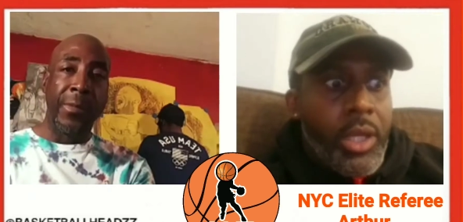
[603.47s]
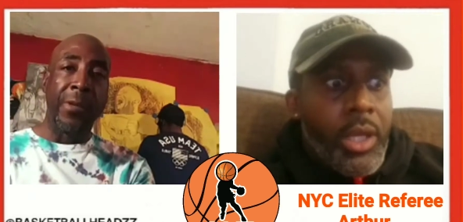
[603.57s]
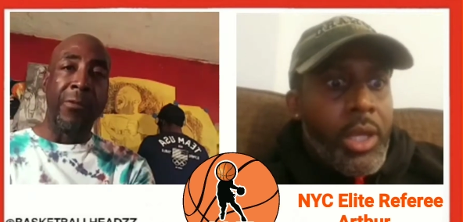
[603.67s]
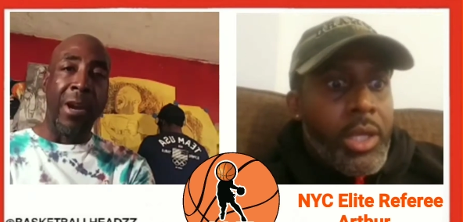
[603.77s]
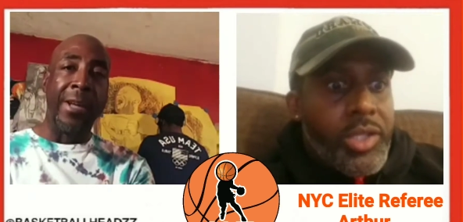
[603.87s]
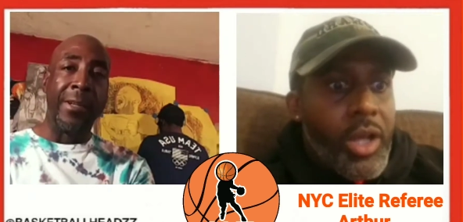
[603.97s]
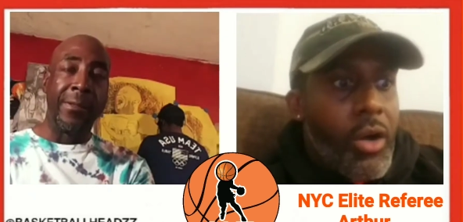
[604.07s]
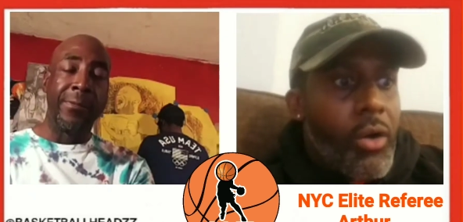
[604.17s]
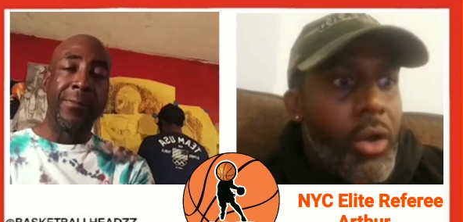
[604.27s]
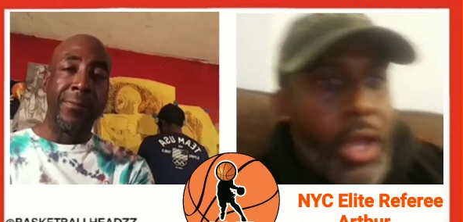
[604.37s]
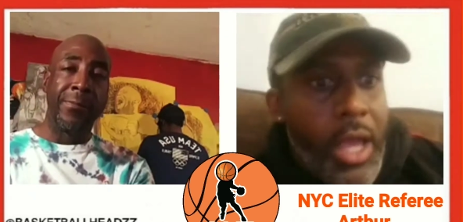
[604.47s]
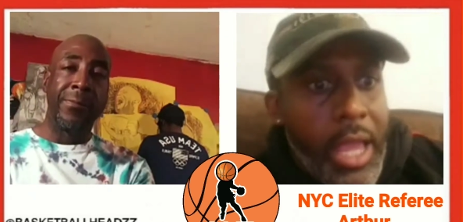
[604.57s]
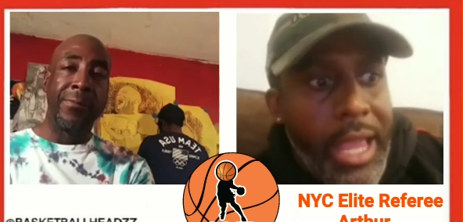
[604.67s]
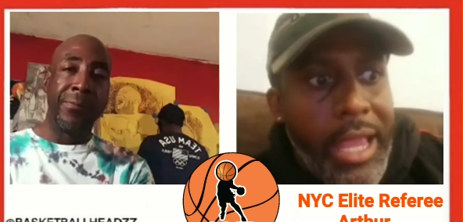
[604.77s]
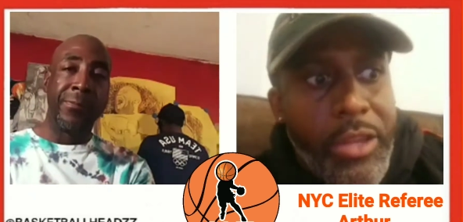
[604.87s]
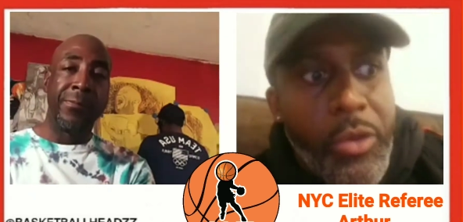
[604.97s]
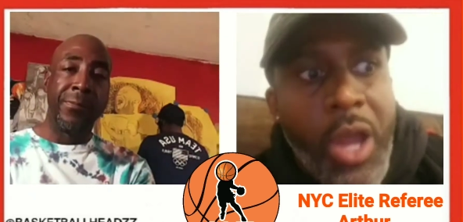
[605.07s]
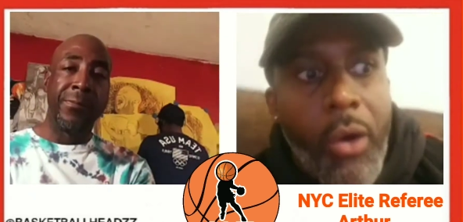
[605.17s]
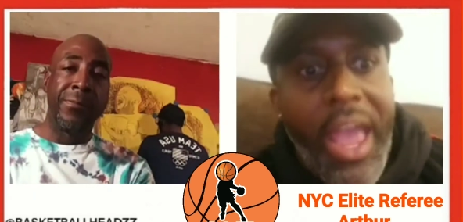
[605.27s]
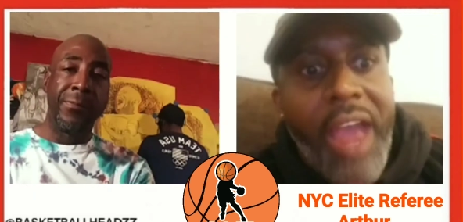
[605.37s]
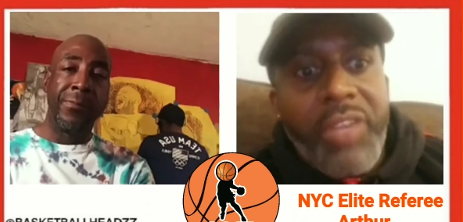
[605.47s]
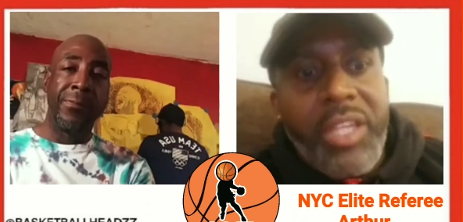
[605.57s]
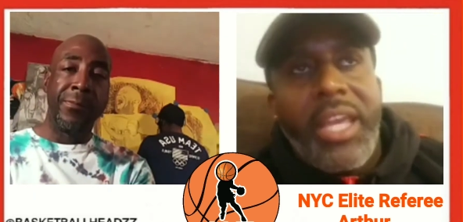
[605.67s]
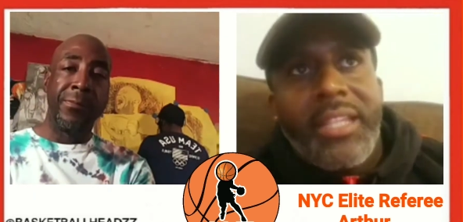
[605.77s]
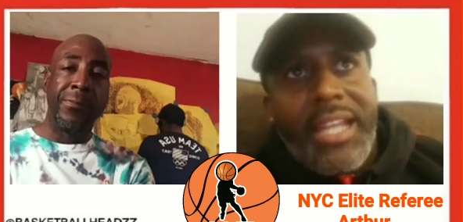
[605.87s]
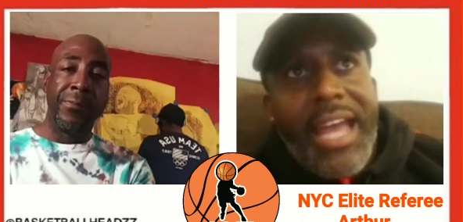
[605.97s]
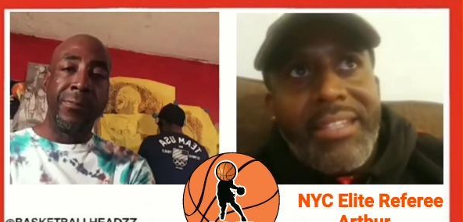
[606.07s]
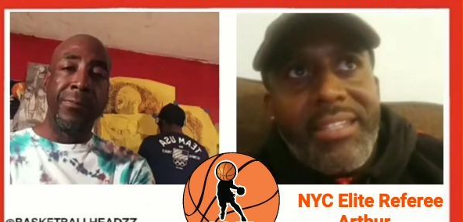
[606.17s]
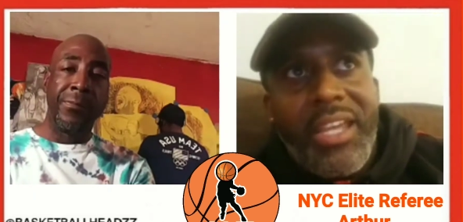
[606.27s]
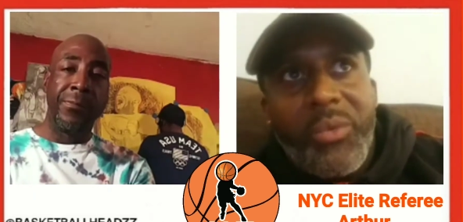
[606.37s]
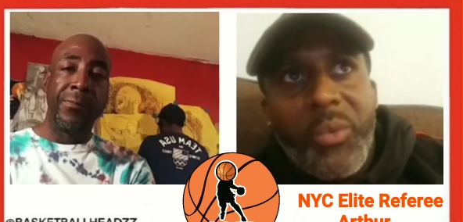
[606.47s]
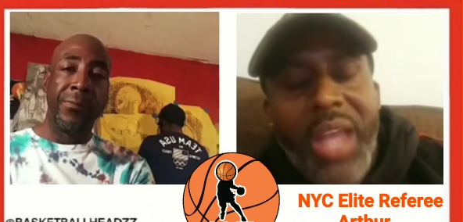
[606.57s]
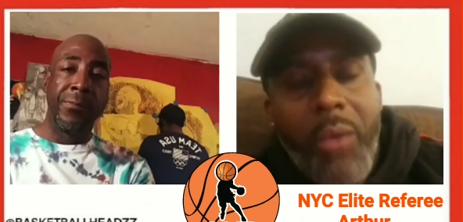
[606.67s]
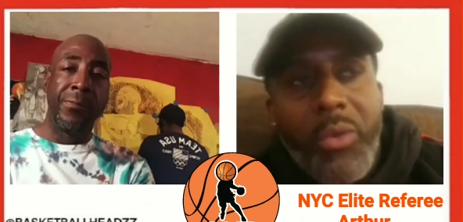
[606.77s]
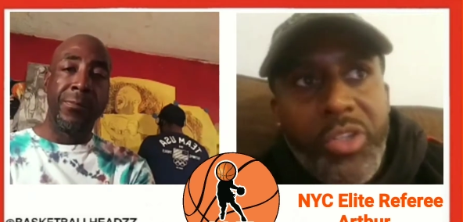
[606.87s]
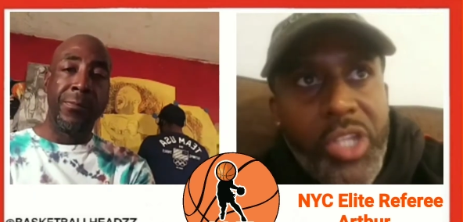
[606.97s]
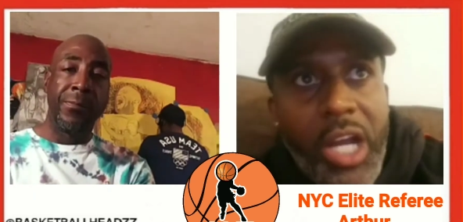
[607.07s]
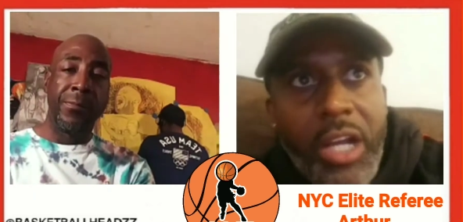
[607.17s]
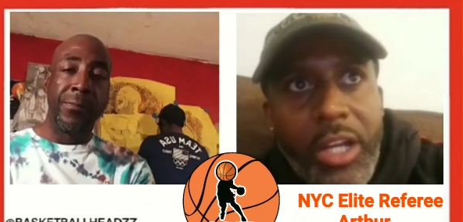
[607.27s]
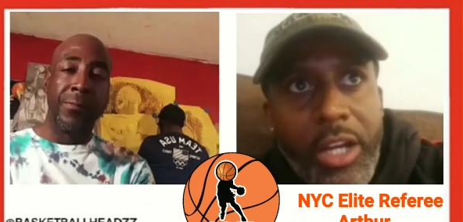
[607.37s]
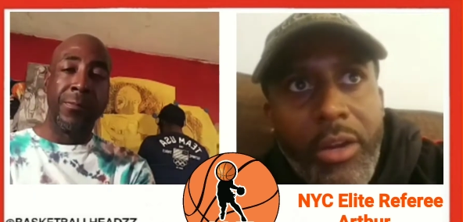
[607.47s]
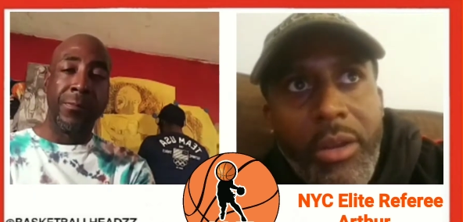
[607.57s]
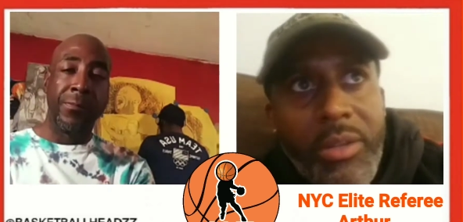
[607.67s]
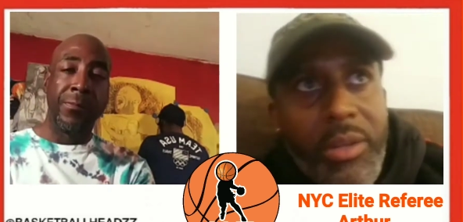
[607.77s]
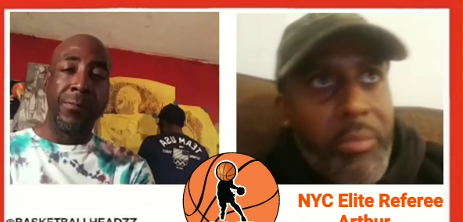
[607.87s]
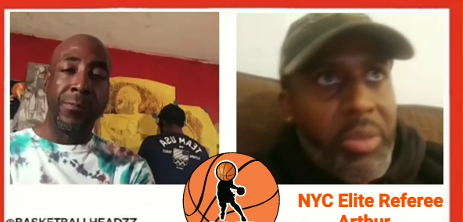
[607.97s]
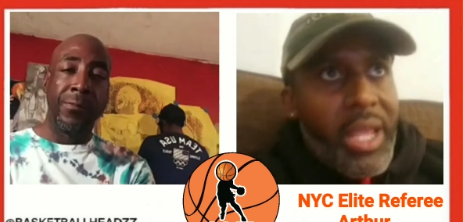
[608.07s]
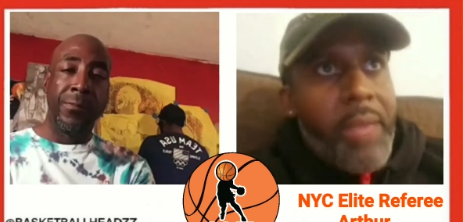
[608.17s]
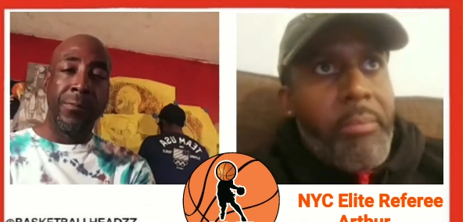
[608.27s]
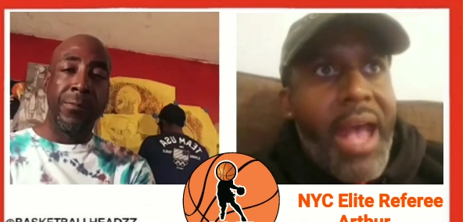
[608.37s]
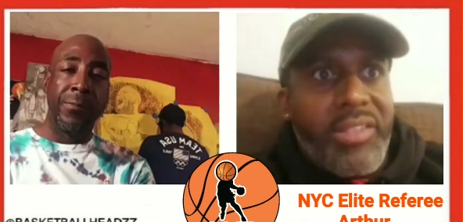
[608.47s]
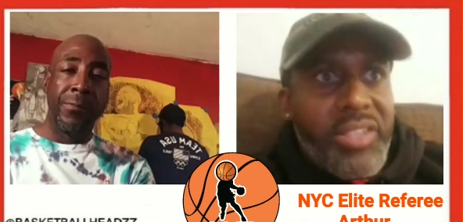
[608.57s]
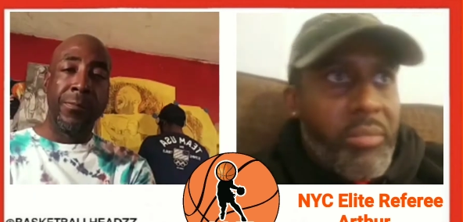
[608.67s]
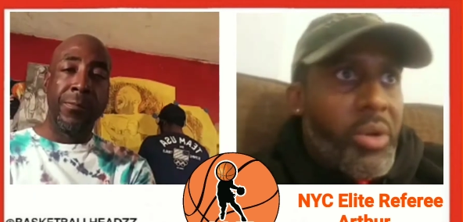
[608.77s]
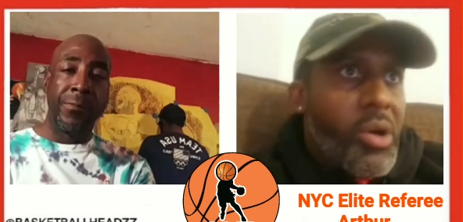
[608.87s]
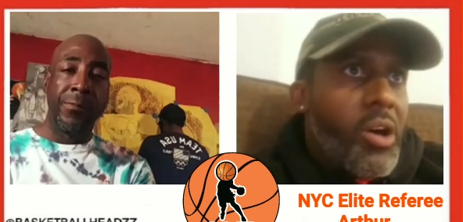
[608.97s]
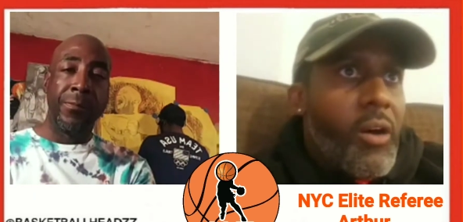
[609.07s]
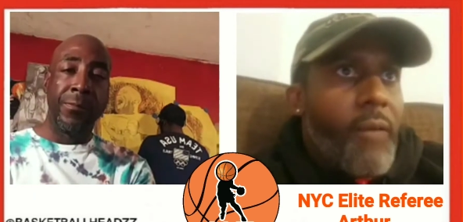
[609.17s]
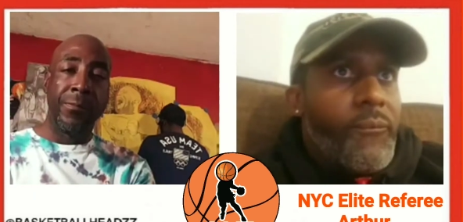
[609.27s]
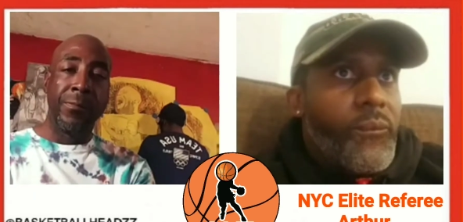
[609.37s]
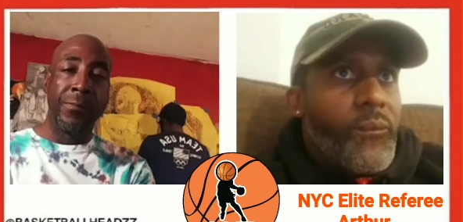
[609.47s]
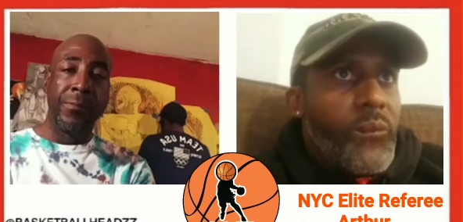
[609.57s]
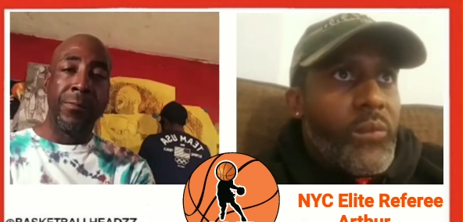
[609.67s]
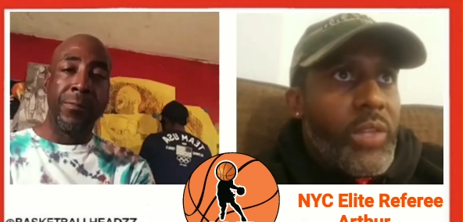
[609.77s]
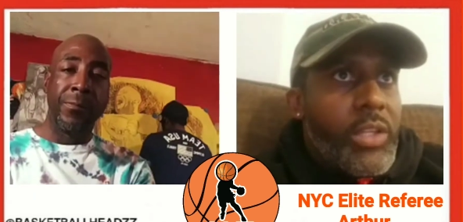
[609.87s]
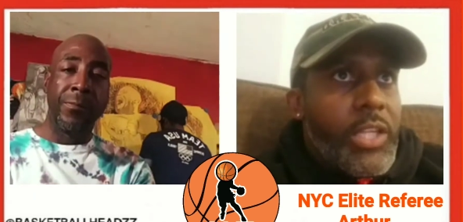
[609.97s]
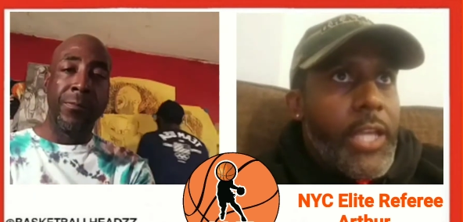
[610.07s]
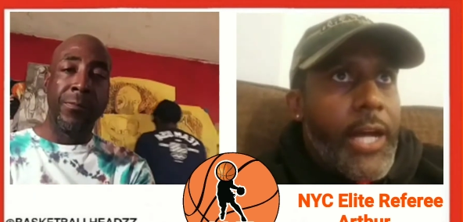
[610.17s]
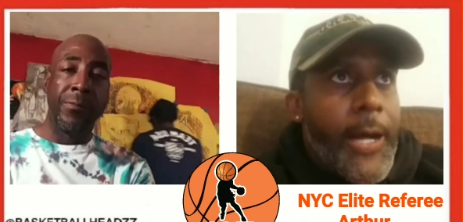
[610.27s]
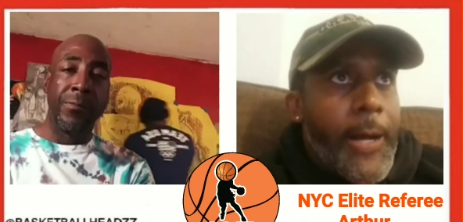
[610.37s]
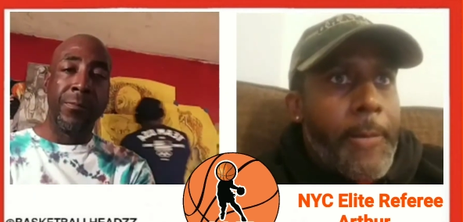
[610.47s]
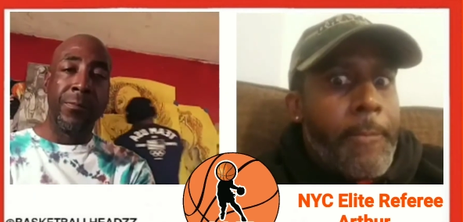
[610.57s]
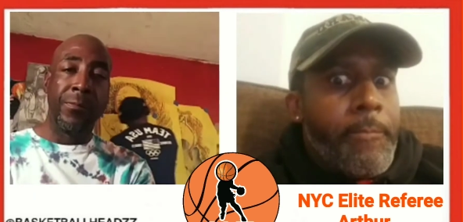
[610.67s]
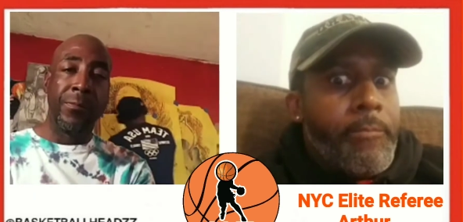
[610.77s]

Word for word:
Speaker 1: Right. So,
Speaker 2: you know, everything that I did when I was younger playing basketball, um,